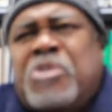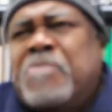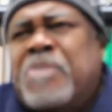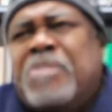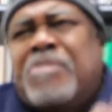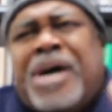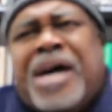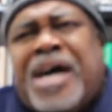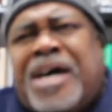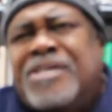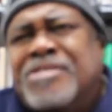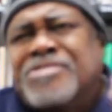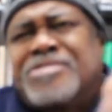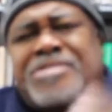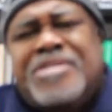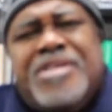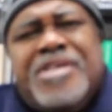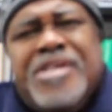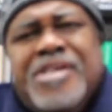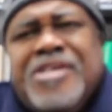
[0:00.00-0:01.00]
welcome in my
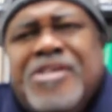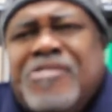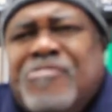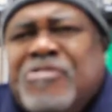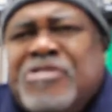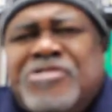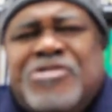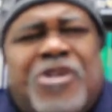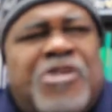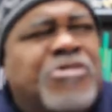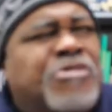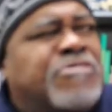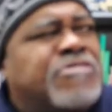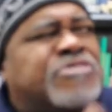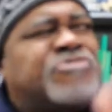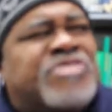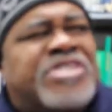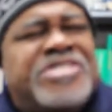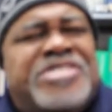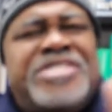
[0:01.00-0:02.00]
house. We used to all
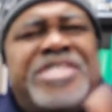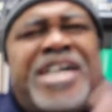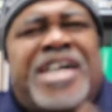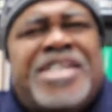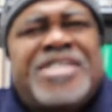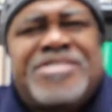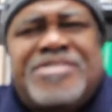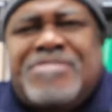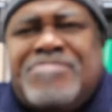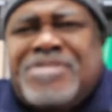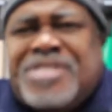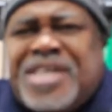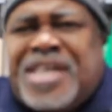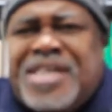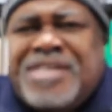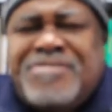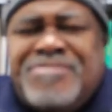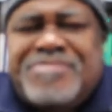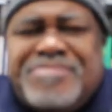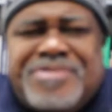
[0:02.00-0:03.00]
go to Tracy's house
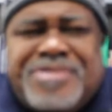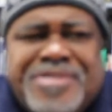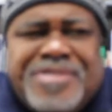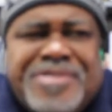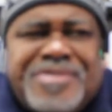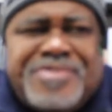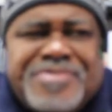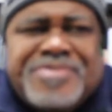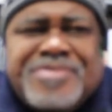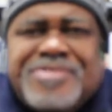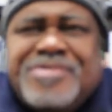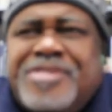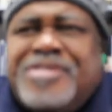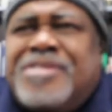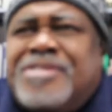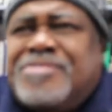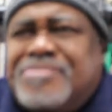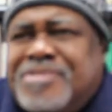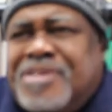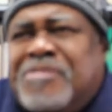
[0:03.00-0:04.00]
sometime. Yeah, yeah.
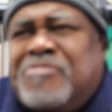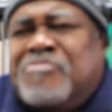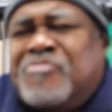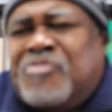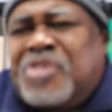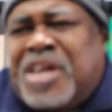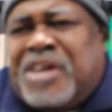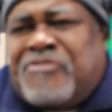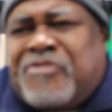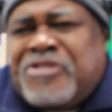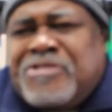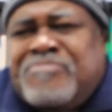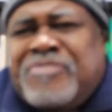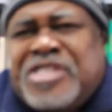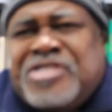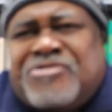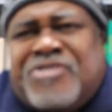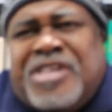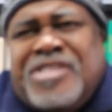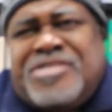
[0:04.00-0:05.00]
Yeah. Um, when I first
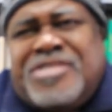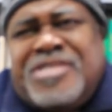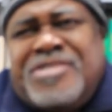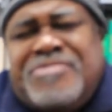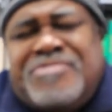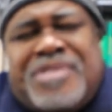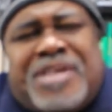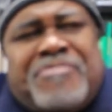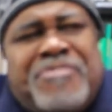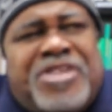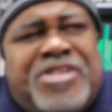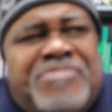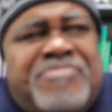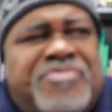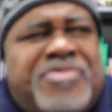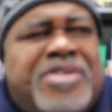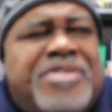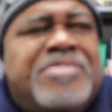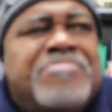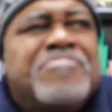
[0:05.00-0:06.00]
met Tracy, I met
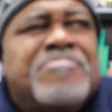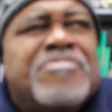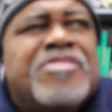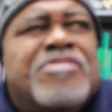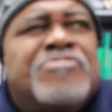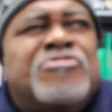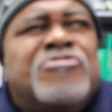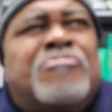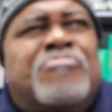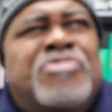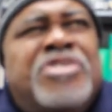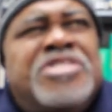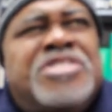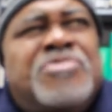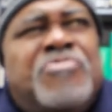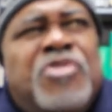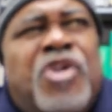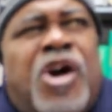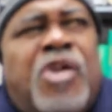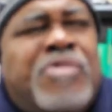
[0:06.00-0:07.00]
him through the
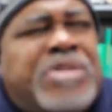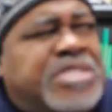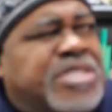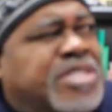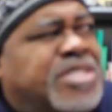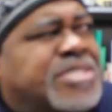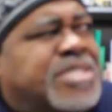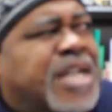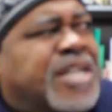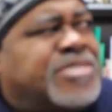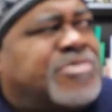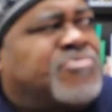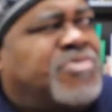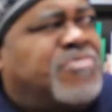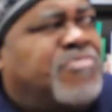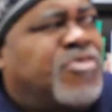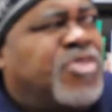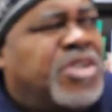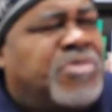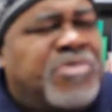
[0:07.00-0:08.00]
prison. We all went to his house
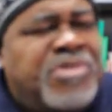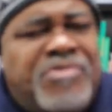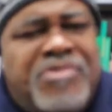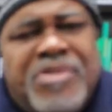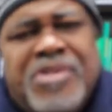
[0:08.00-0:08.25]
one morning.